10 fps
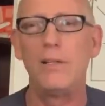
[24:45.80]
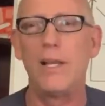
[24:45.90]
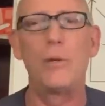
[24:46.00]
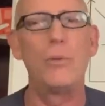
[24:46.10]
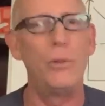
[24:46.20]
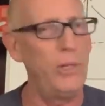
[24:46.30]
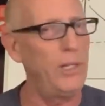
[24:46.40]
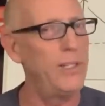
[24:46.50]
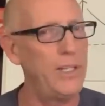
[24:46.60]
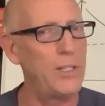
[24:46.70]
Like, we
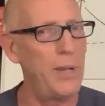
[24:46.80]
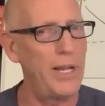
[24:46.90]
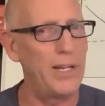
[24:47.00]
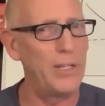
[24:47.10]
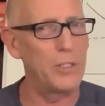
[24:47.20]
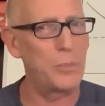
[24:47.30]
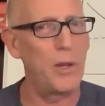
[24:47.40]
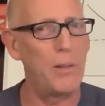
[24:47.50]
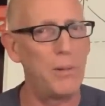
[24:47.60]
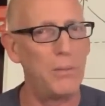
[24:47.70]
really need to make it his
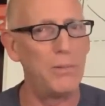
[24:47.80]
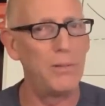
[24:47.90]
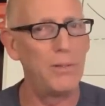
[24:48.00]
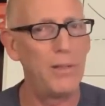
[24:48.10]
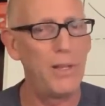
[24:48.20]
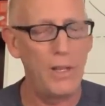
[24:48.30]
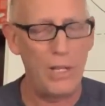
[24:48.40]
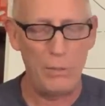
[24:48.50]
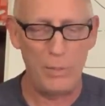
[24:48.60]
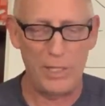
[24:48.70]
problem.
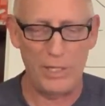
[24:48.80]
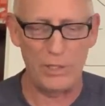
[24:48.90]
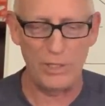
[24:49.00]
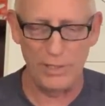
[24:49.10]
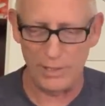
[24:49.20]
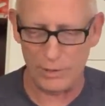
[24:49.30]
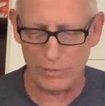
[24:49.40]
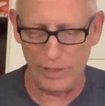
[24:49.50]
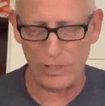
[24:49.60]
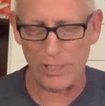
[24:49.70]
Because this
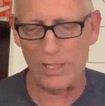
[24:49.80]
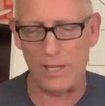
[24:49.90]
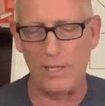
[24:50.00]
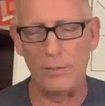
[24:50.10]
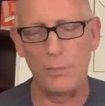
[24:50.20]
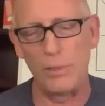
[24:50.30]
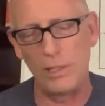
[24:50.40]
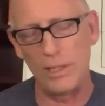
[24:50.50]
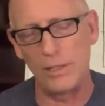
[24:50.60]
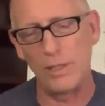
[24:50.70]
feels a little,
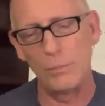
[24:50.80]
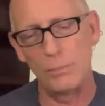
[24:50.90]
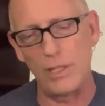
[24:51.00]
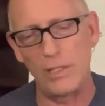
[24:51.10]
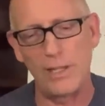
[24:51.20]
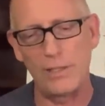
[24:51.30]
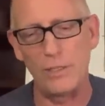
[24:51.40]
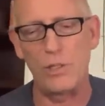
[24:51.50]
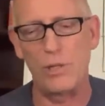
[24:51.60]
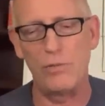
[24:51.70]
little bit like the
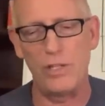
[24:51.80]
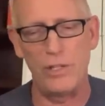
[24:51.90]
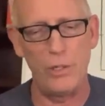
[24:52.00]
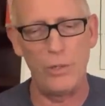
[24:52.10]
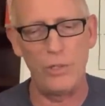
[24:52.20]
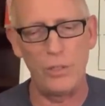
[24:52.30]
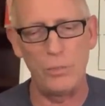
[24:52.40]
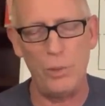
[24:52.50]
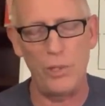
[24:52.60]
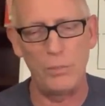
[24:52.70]
Soviet Union
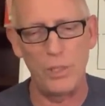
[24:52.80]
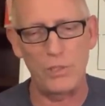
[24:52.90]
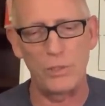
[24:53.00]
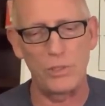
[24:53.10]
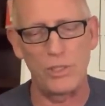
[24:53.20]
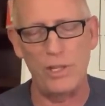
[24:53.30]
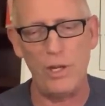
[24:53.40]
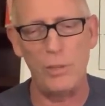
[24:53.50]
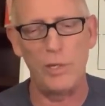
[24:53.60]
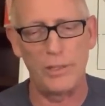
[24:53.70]
putting missiles in
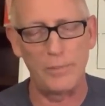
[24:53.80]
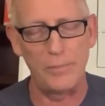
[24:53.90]
Cuba.